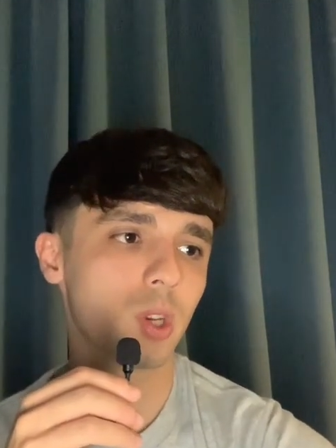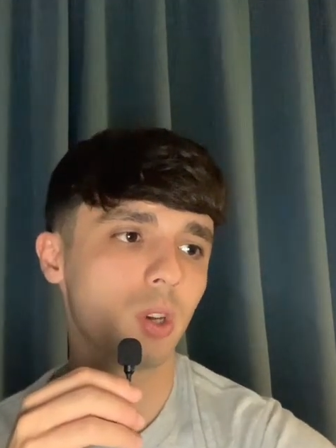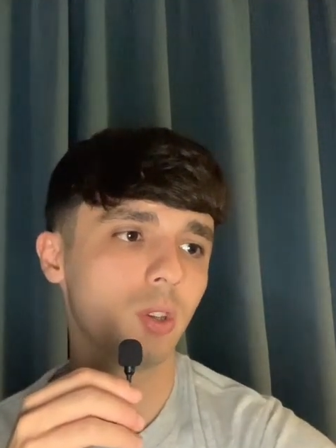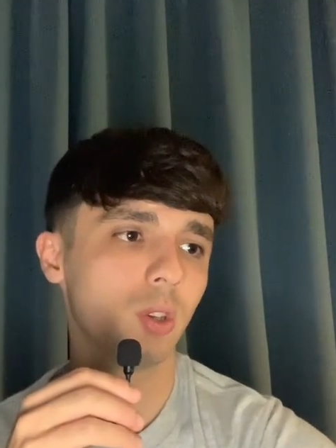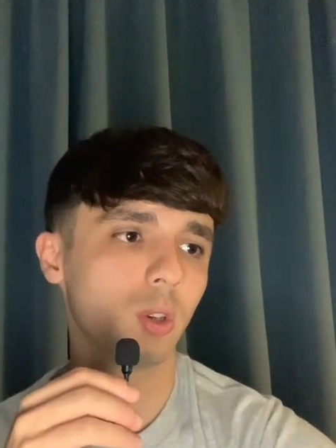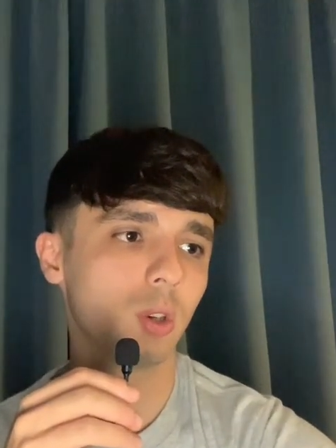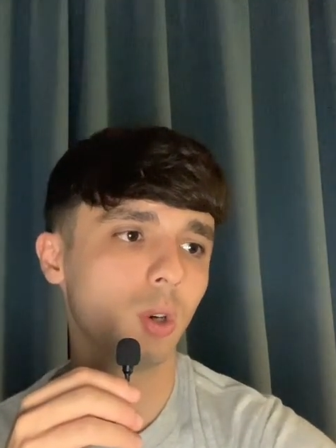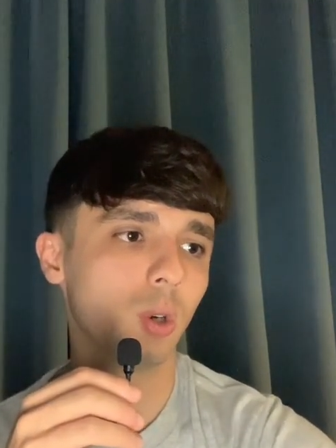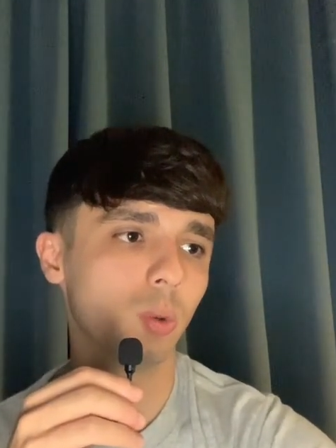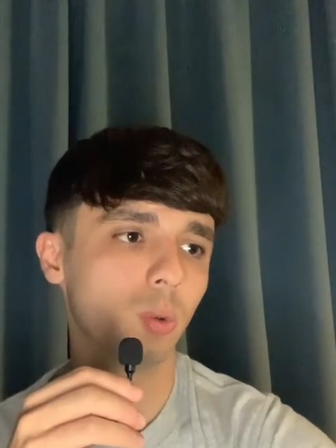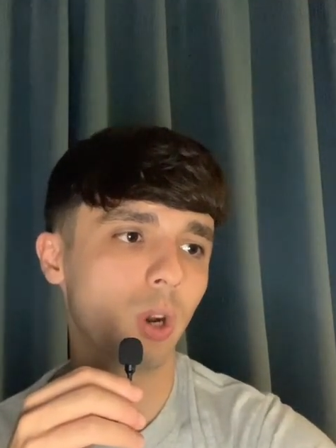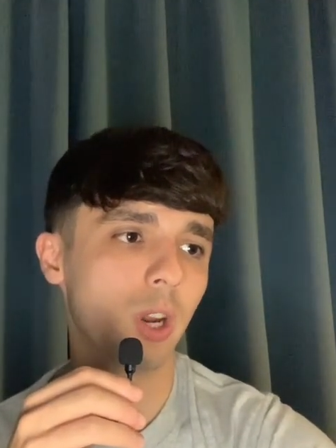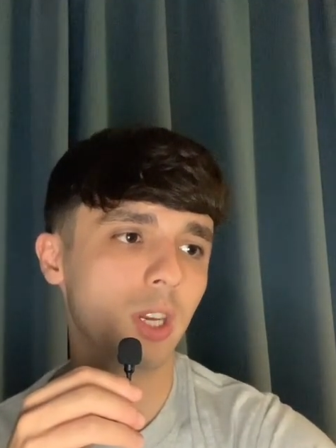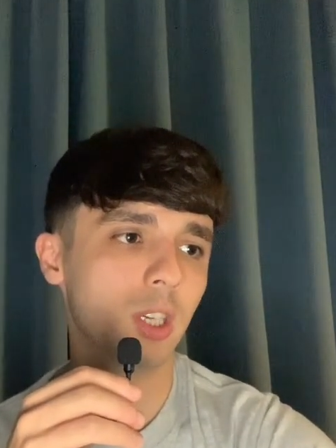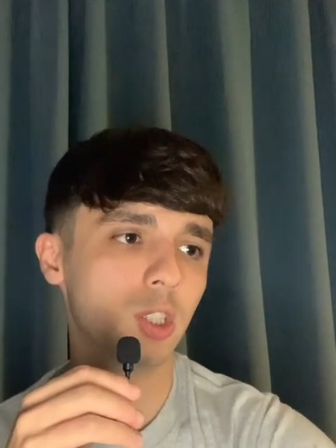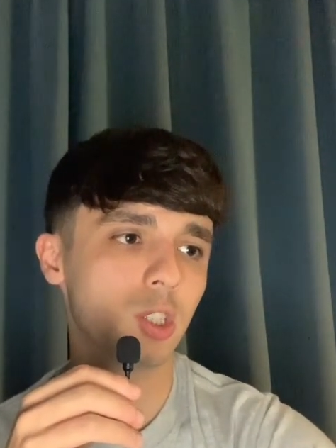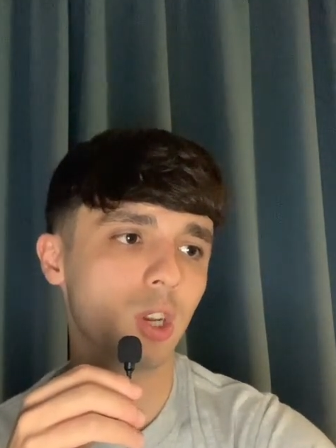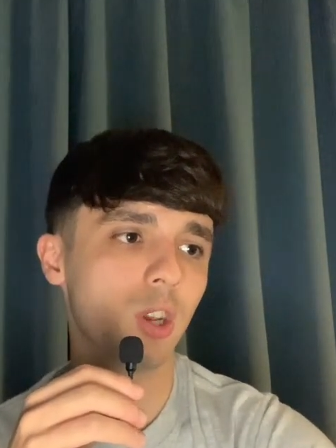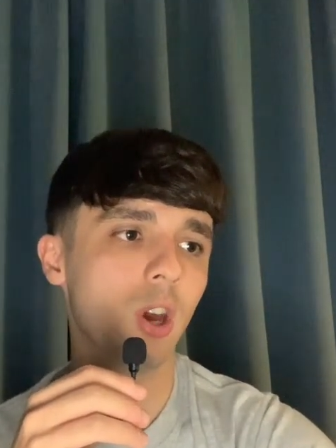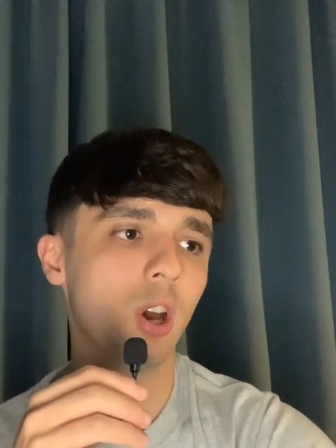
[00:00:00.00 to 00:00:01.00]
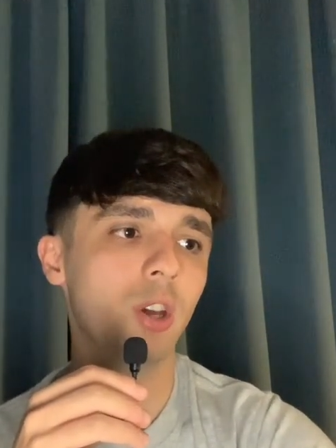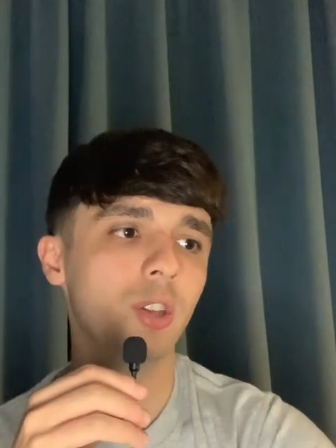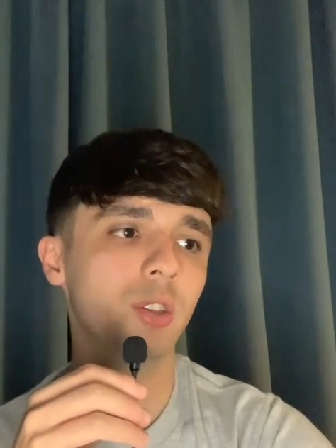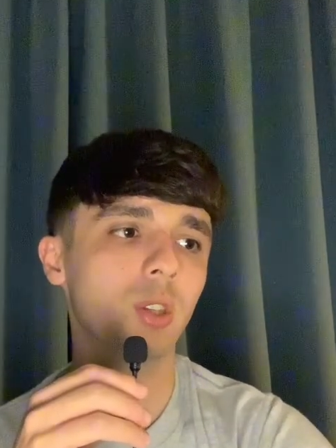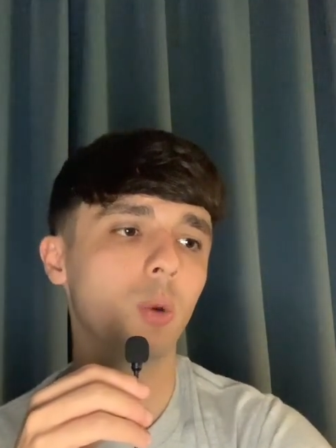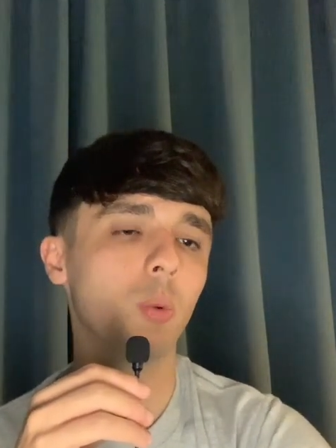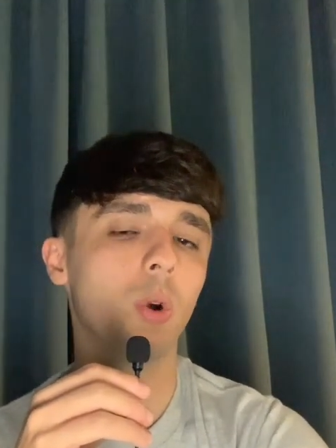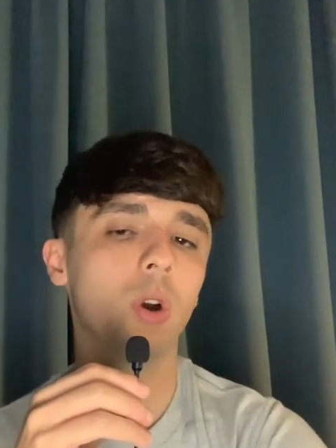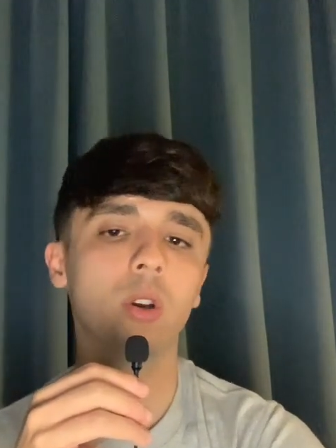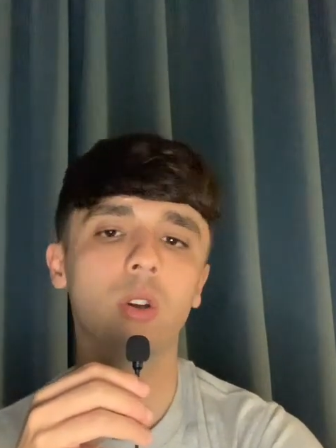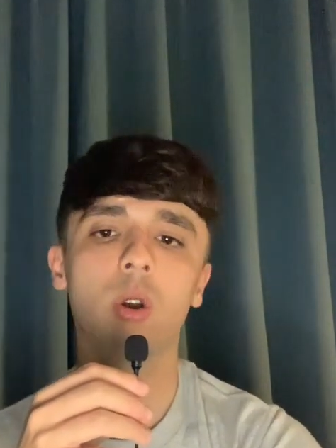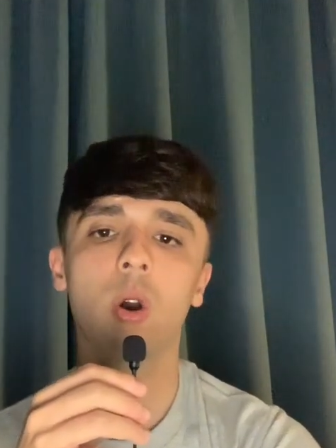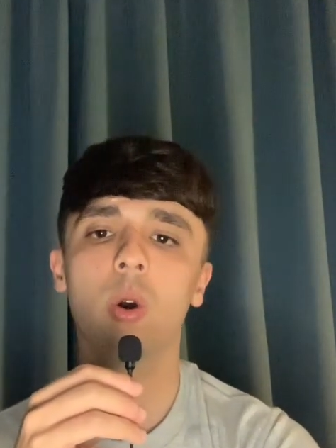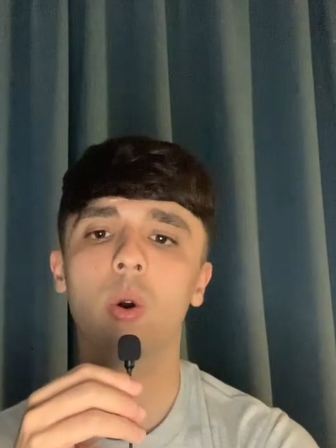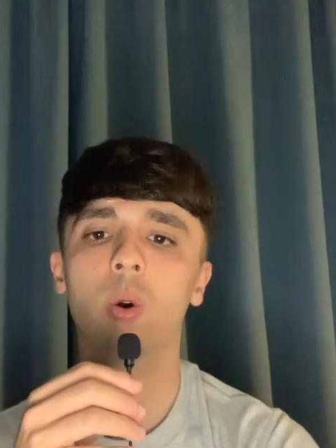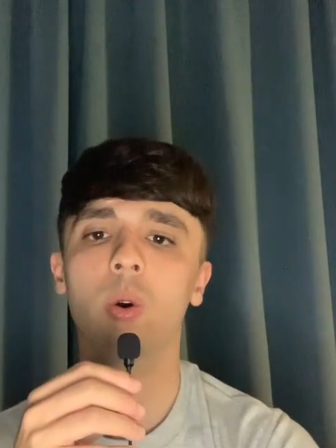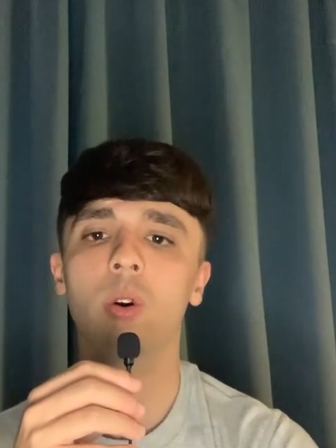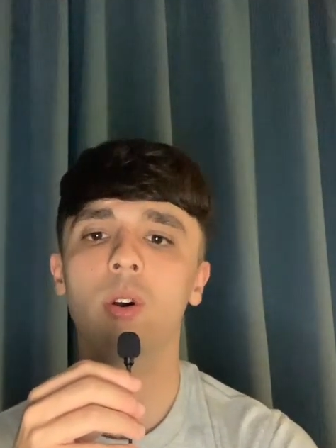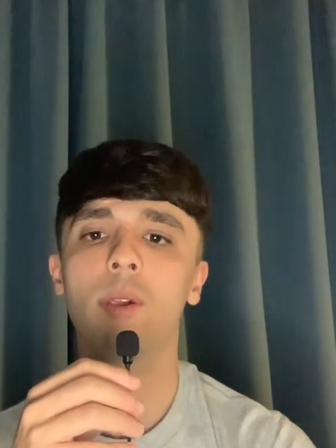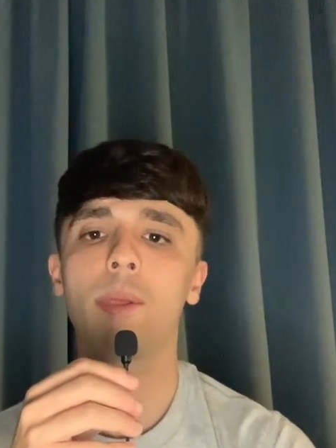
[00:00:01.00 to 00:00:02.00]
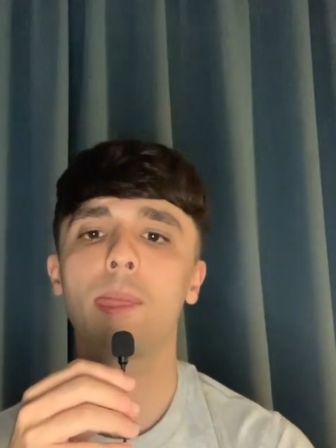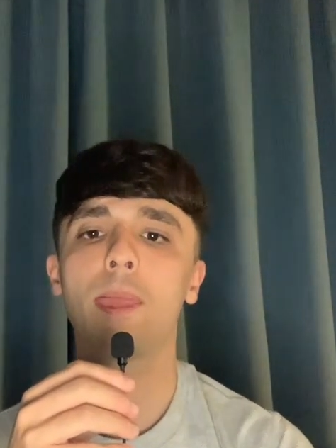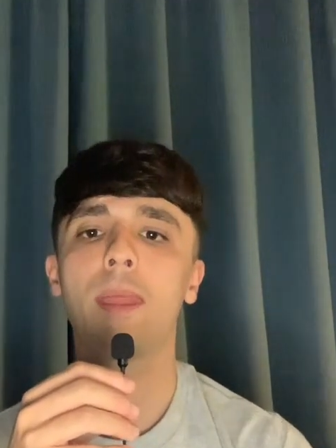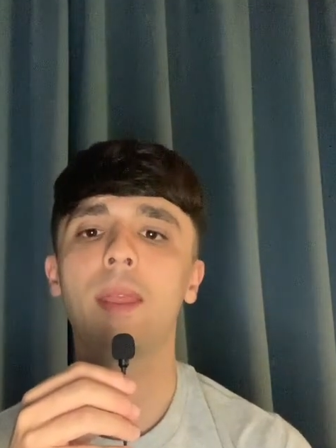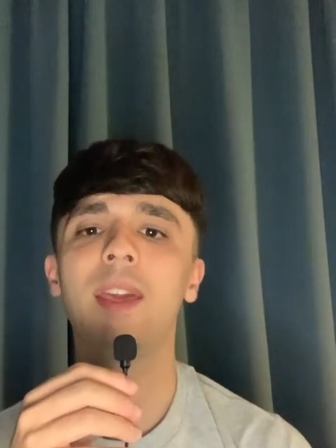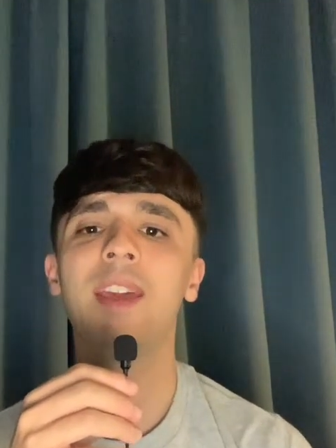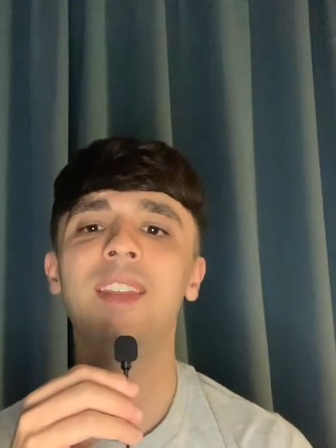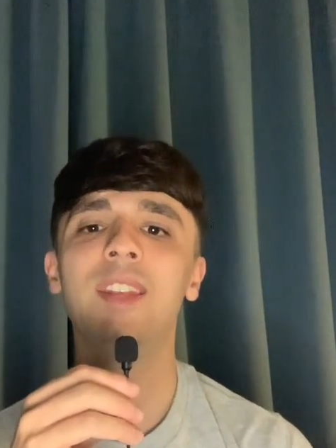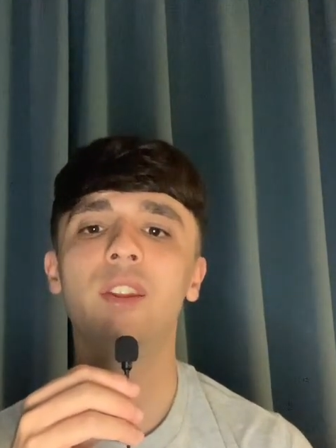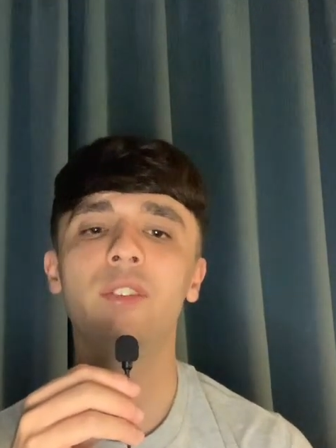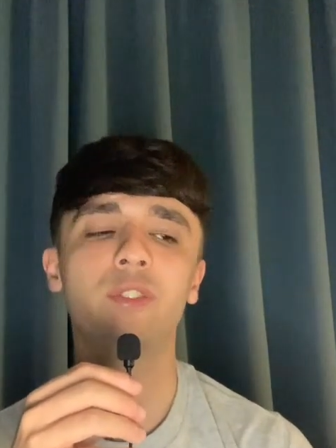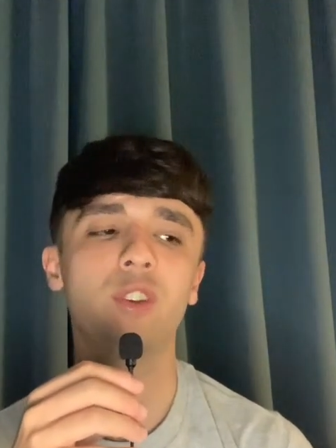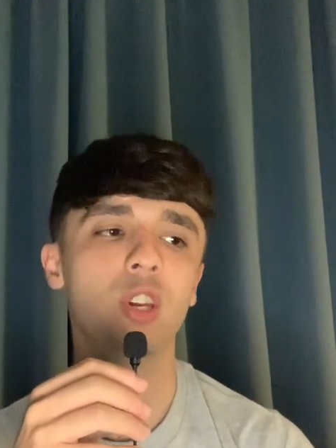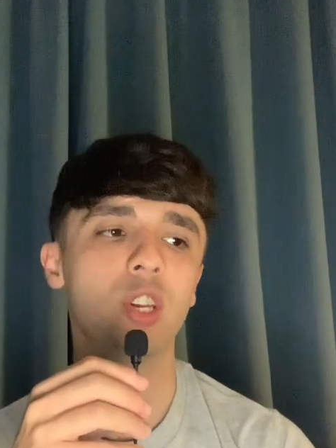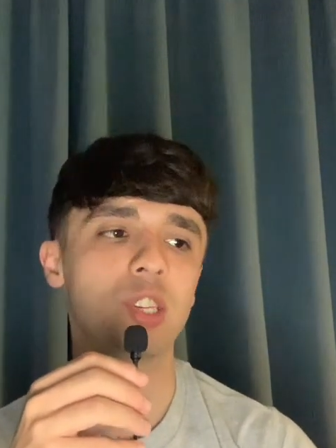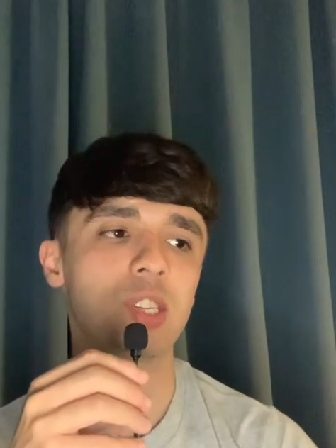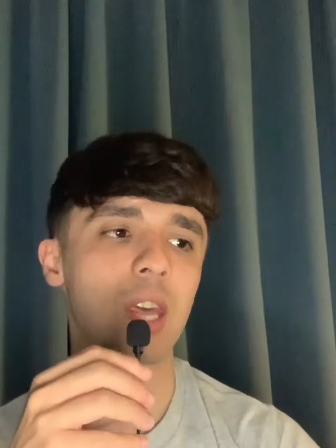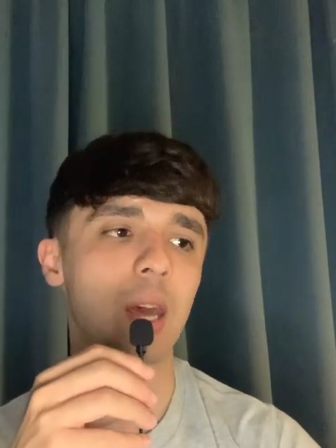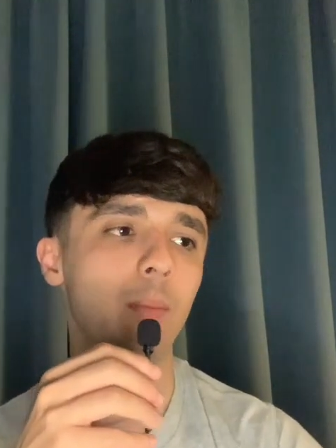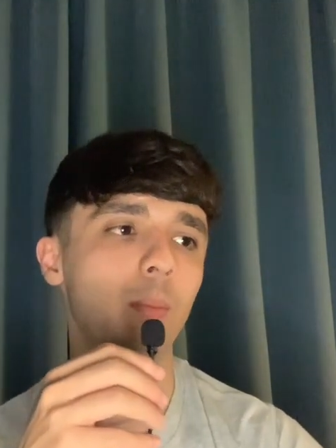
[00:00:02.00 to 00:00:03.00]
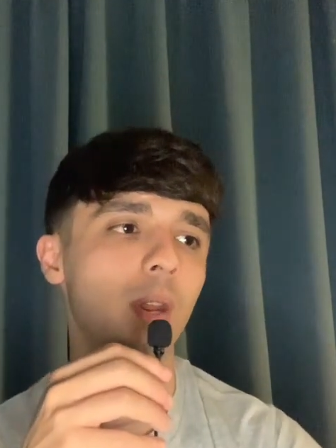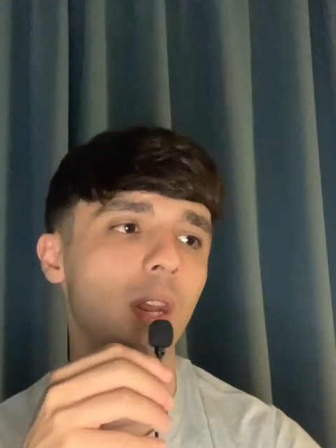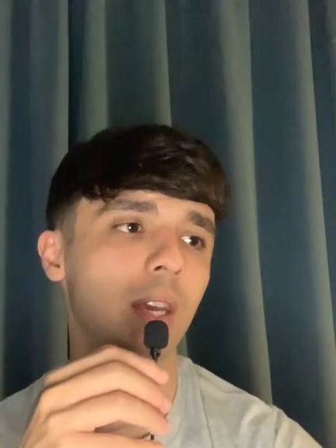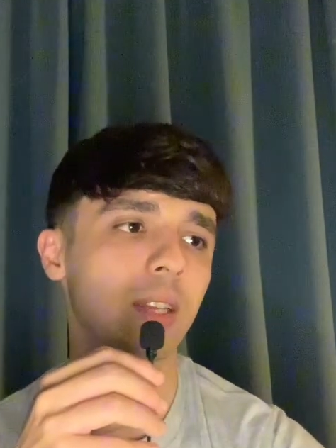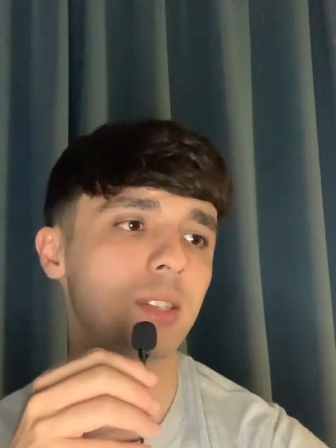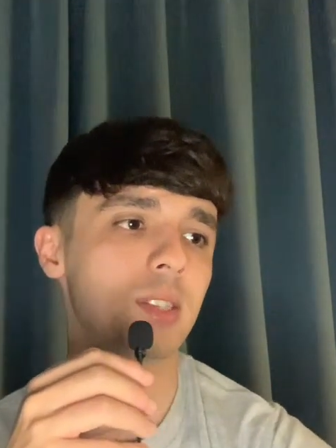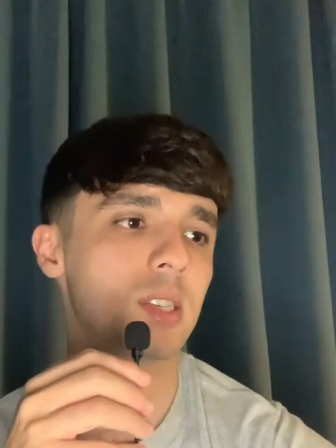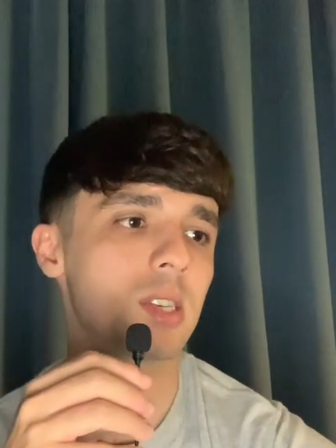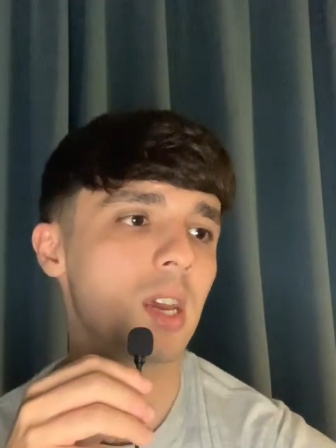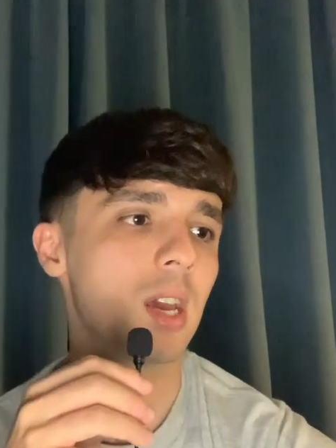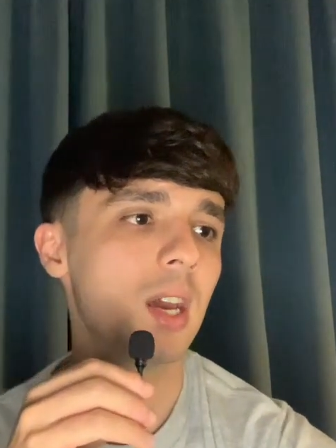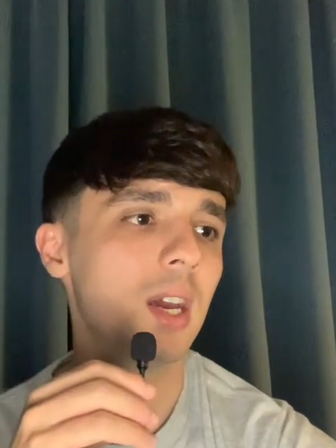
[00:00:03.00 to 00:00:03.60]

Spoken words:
on the goal range and under 1 goal in the first 10 minutes.